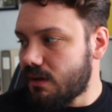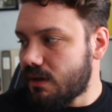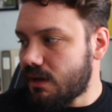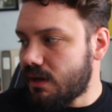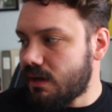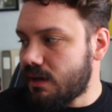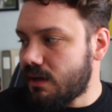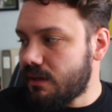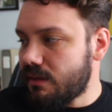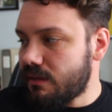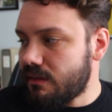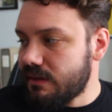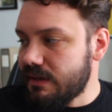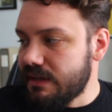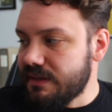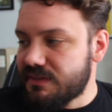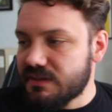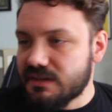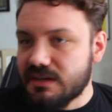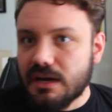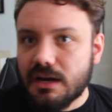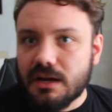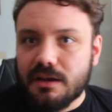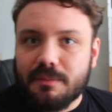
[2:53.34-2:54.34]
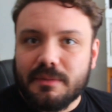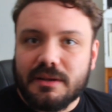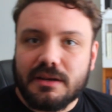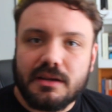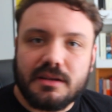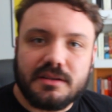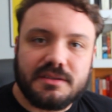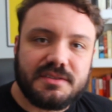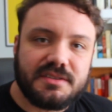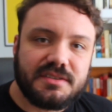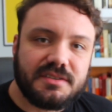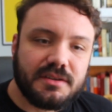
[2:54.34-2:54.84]
Uh, Eat the Document
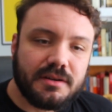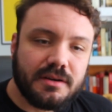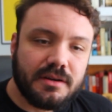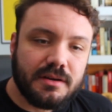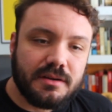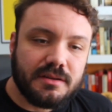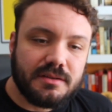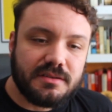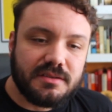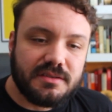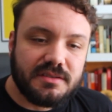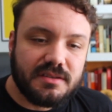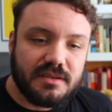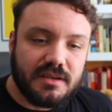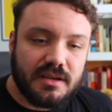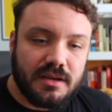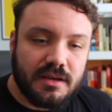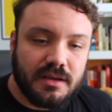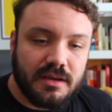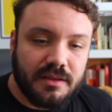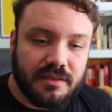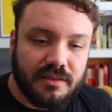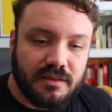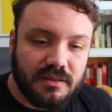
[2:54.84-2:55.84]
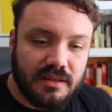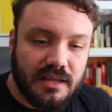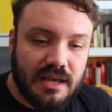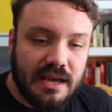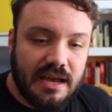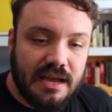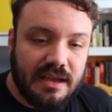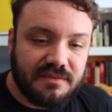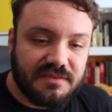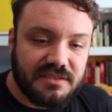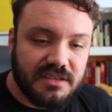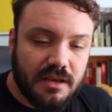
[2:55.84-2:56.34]
concerns uh, the
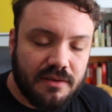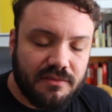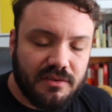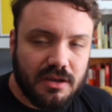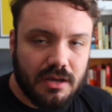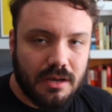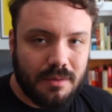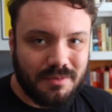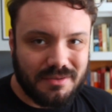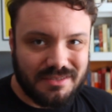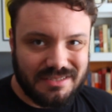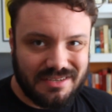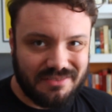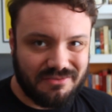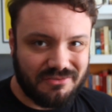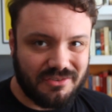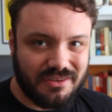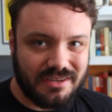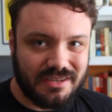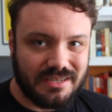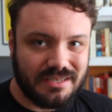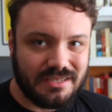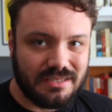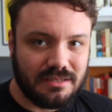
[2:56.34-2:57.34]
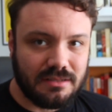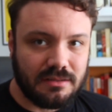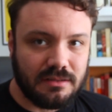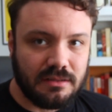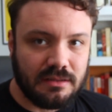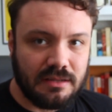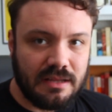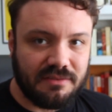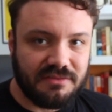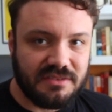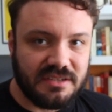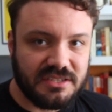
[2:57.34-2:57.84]
lives of a couple different
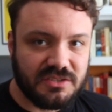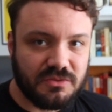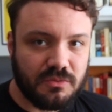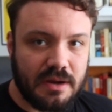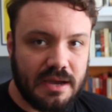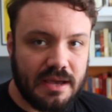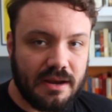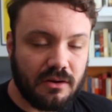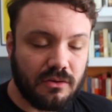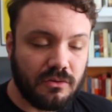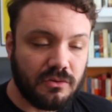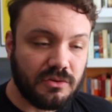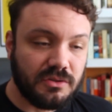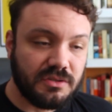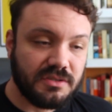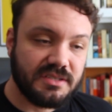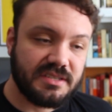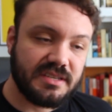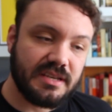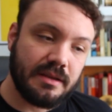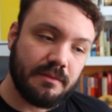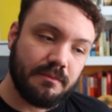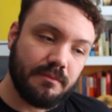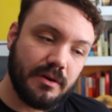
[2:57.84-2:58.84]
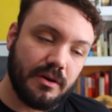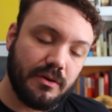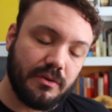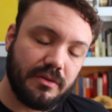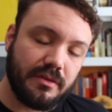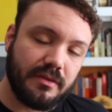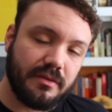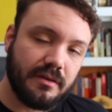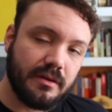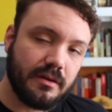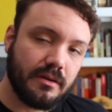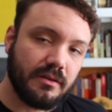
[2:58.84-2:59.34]
leftist radicals in
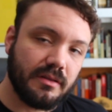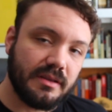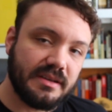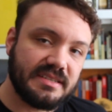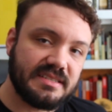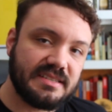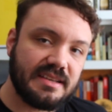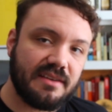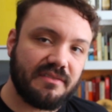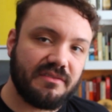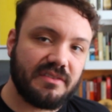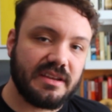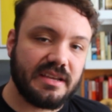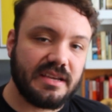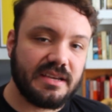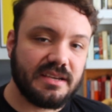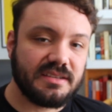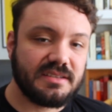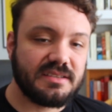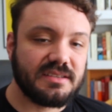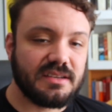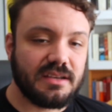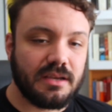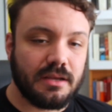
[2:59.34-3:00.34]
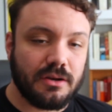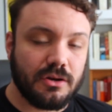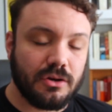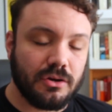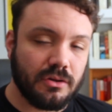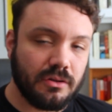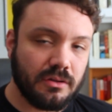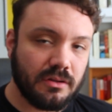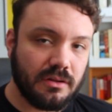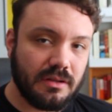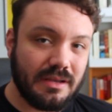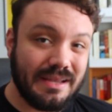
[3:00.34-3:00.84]
both the early 70s and
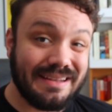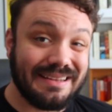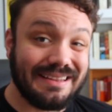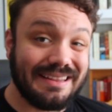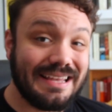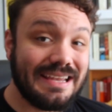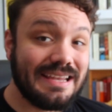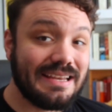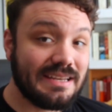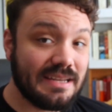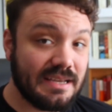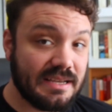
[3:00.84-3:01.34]
early, in late